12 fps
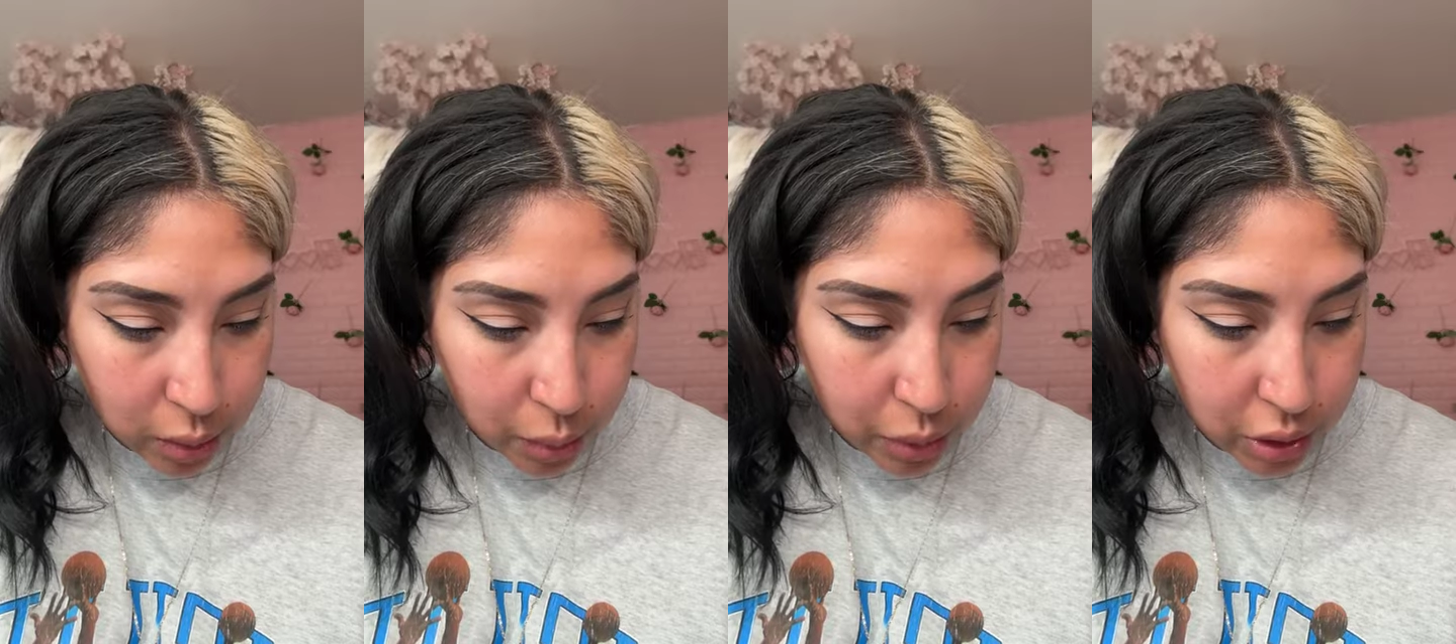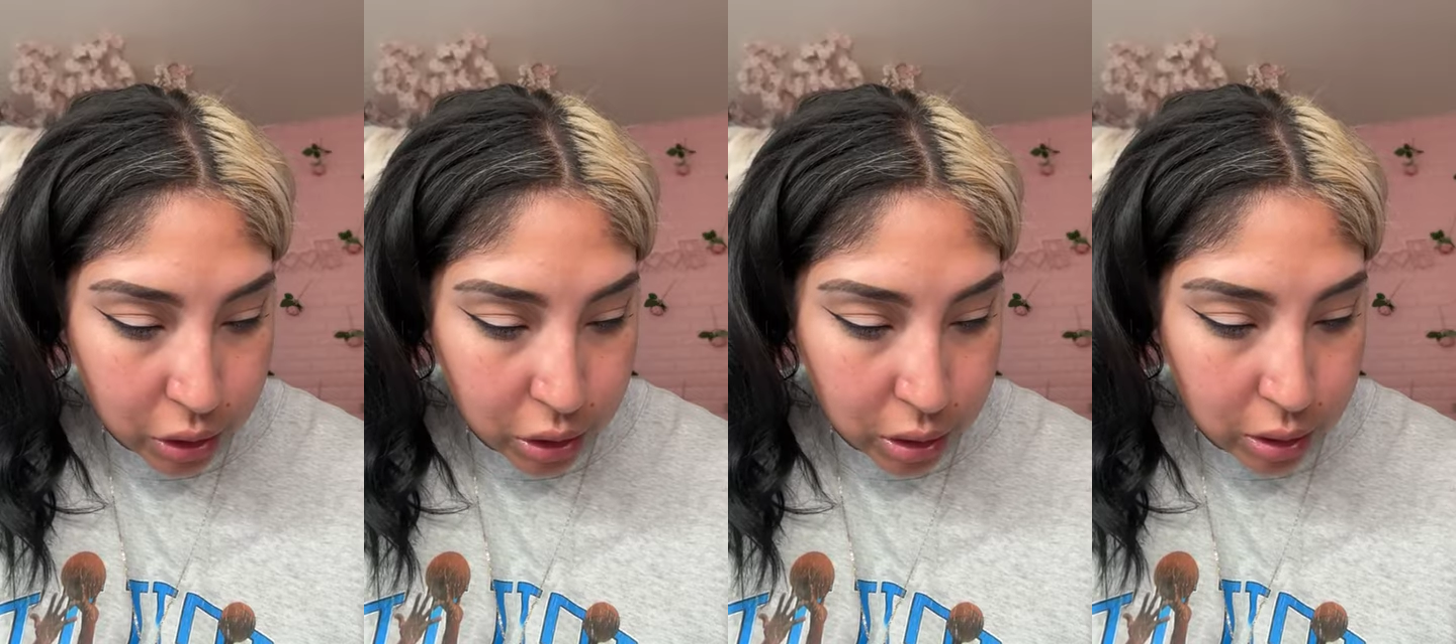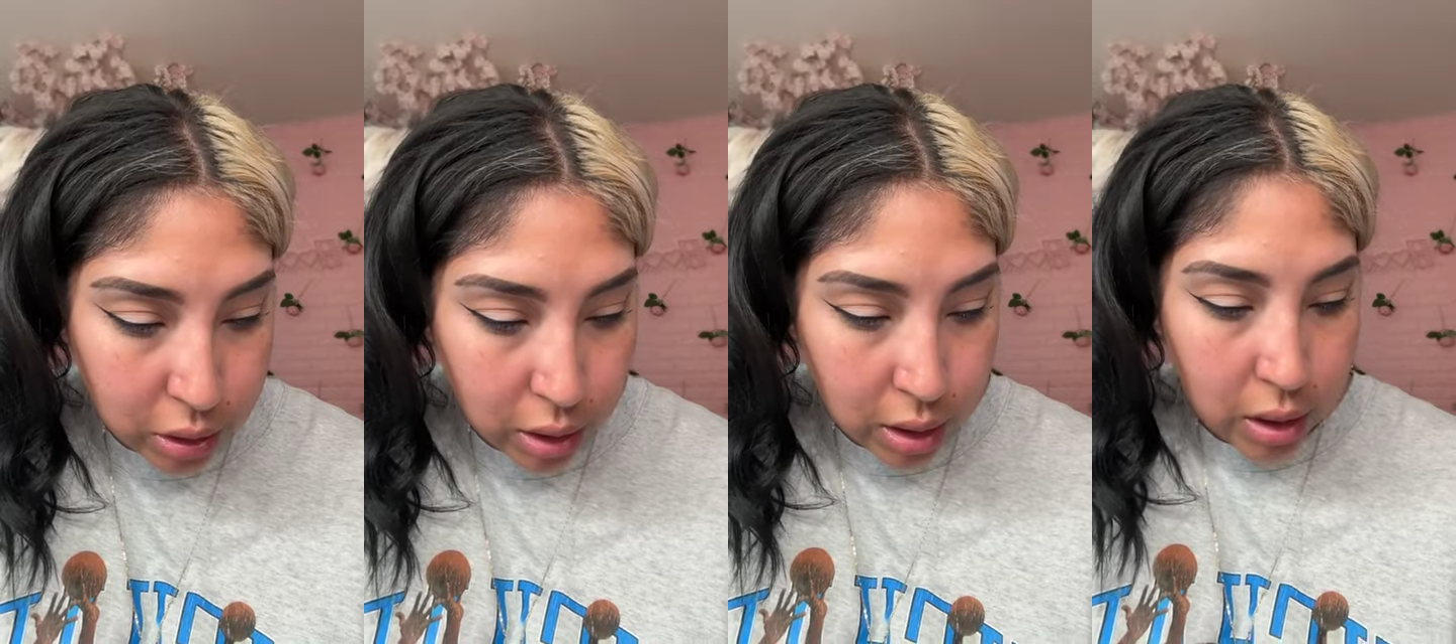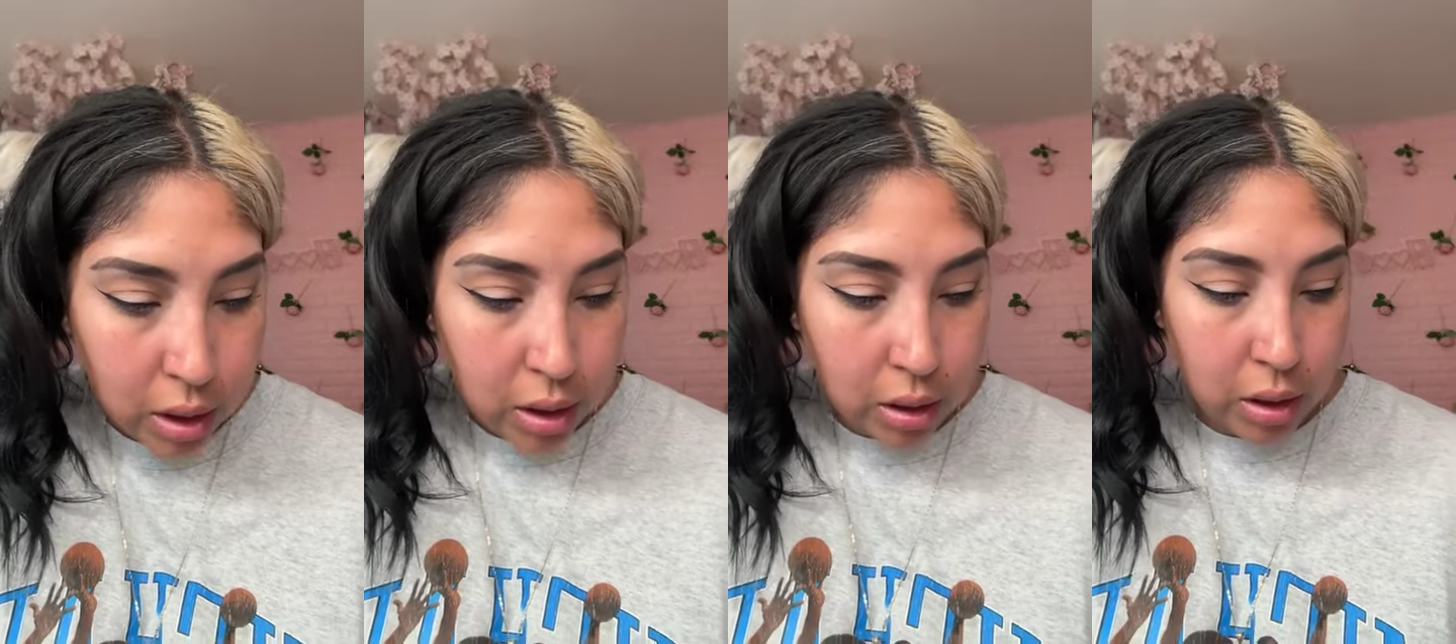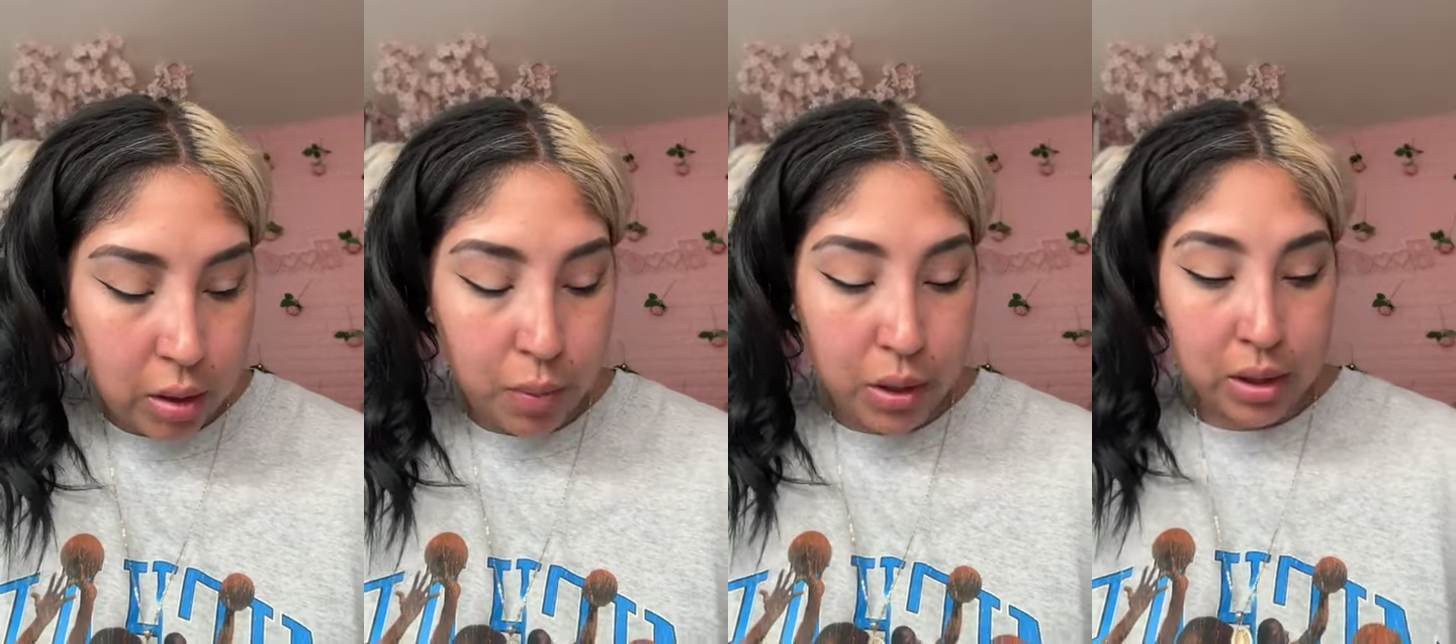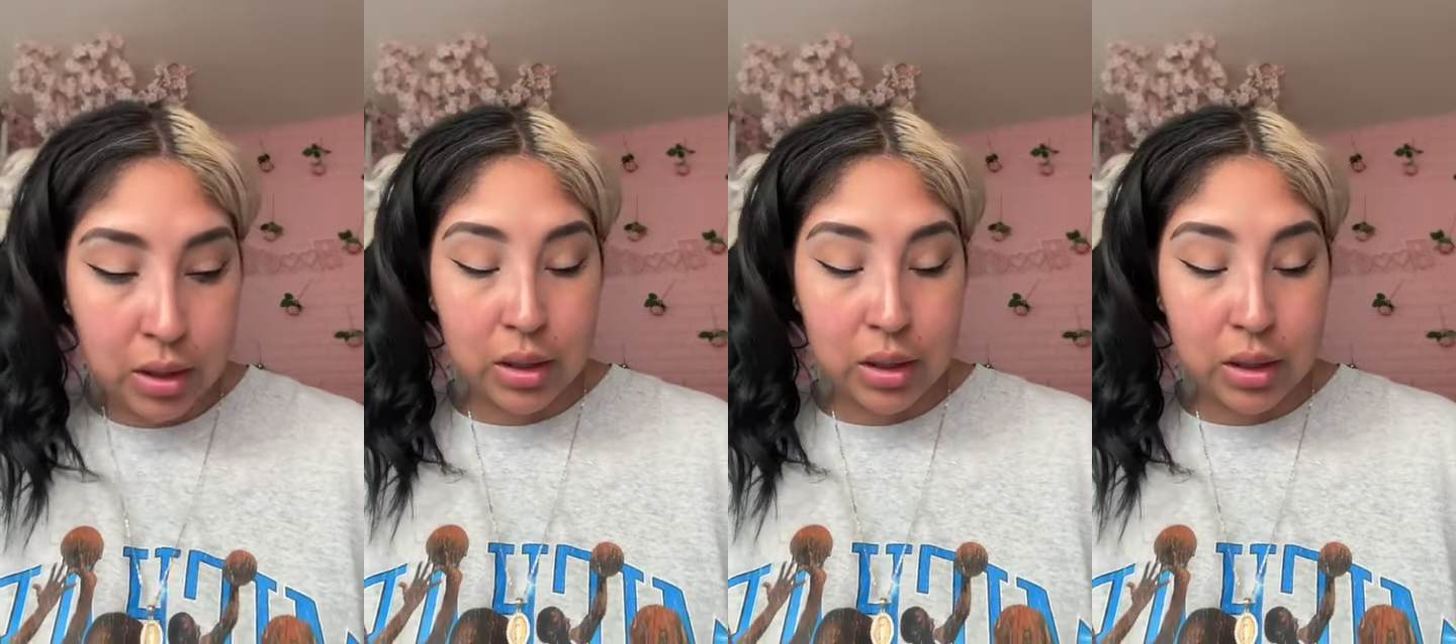detail brushes could be,